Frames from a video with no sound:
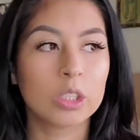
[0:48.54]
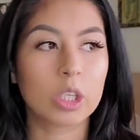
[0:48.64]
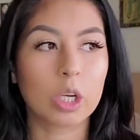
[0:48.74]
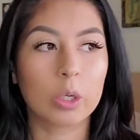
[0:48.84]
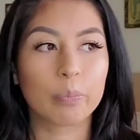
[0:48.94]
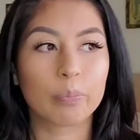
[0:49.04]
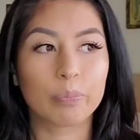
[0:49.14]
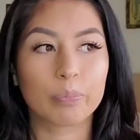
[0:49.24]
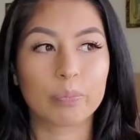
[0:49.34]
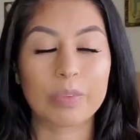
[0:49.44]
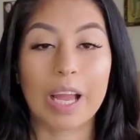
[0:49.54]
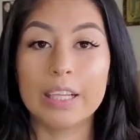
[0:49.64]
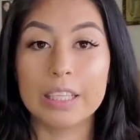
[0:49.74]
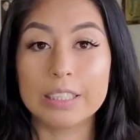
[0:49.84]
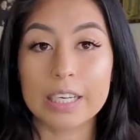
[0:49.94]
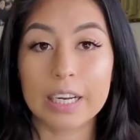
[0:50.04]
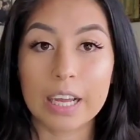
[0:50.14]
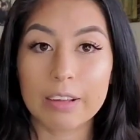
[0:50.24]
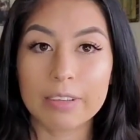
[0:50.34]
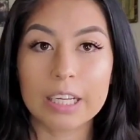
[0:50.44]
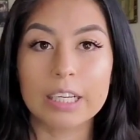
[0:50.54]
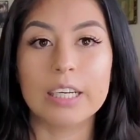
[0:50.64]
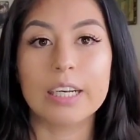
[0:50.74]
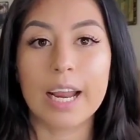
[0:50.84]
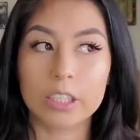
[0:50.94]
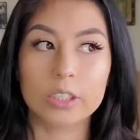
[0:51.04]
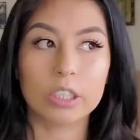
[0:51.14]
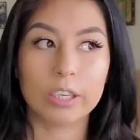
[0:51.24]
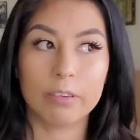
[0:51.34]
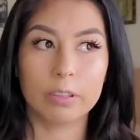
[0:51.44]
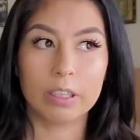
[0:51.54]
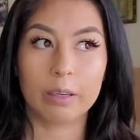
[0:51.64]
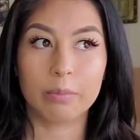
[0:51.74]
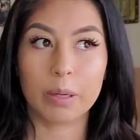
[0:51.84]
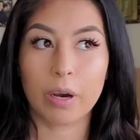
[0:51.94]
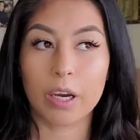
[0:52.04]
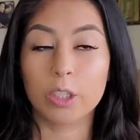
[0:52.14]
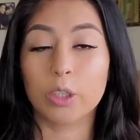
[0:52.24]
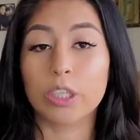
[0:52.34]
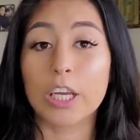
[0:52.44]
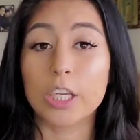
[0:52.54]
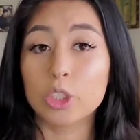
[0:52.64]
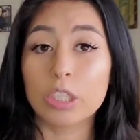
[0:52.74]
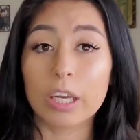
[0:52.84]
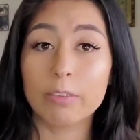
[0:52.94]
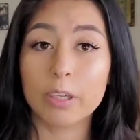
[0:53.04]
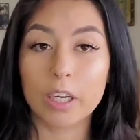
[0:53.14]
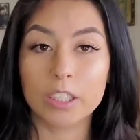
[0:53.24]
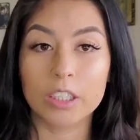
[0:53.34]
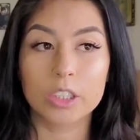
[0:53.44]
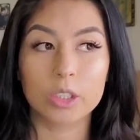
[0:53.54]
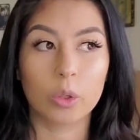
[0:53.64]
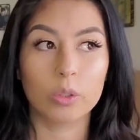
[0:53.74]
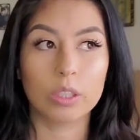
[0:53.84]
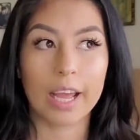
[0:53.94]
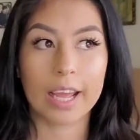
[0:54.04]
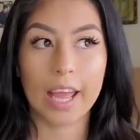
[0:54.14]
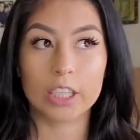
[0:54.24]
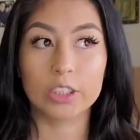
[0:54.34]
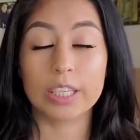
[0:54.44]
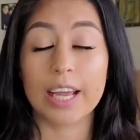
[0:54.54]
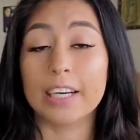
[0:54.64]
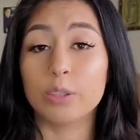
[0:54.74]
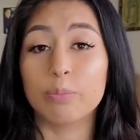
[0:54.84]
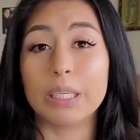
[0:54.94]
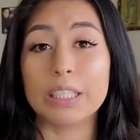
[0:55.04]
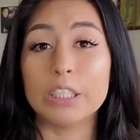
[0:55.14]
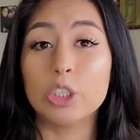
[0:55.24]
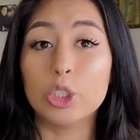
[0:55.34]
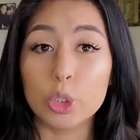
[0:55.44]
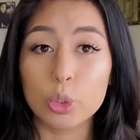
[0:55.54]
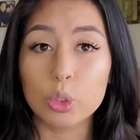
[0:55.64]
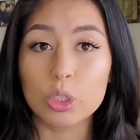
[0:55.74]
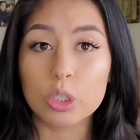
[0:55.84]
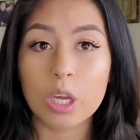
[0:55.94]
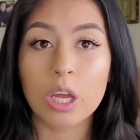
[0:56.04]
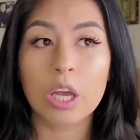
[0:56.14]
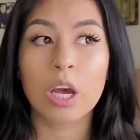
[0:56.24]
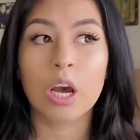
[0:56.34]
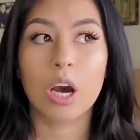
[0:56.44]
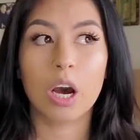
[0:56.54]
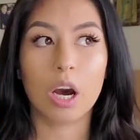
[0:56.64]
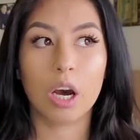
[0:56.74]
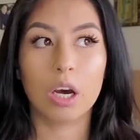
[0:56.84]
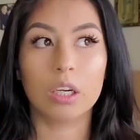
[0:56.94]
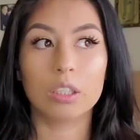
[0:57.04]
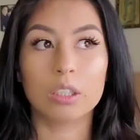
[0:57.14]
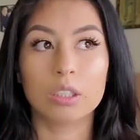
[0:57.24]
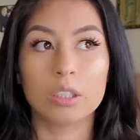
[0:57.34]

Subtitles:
So I didn't have a natural labor, like my body going into labor on its own. I actually had to be induced on